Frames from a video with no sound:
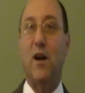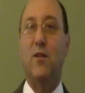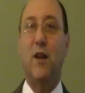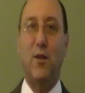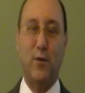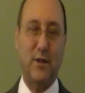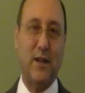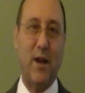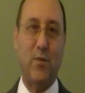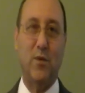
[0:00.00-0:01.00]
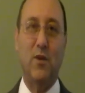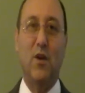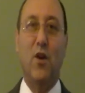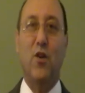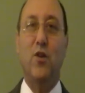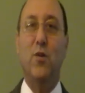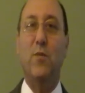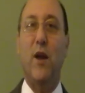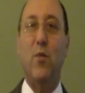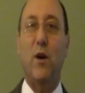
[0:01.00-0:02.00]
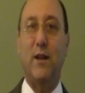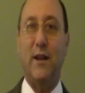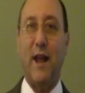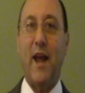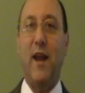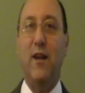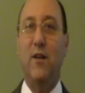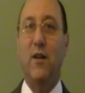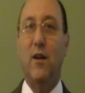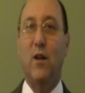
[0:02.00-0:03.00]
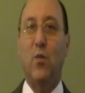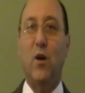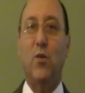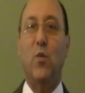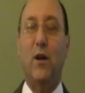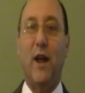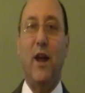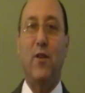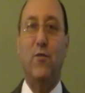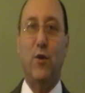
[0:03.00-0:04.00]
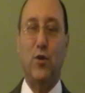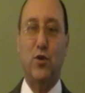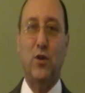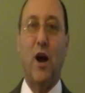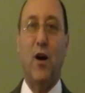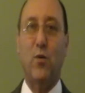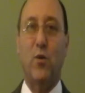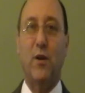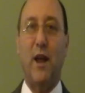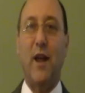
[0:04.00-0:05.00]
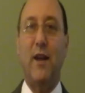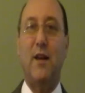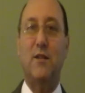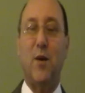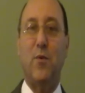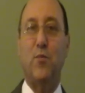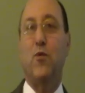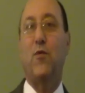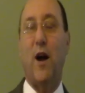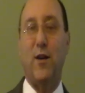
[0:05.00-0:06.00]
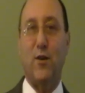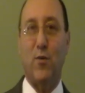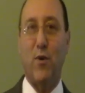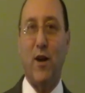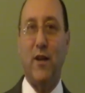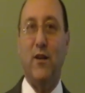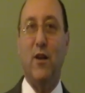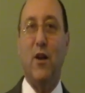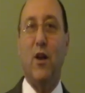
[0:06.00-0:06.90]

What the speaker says: Another example, you may want an aid, one-on-one aid for your child where an aid has not been provided already.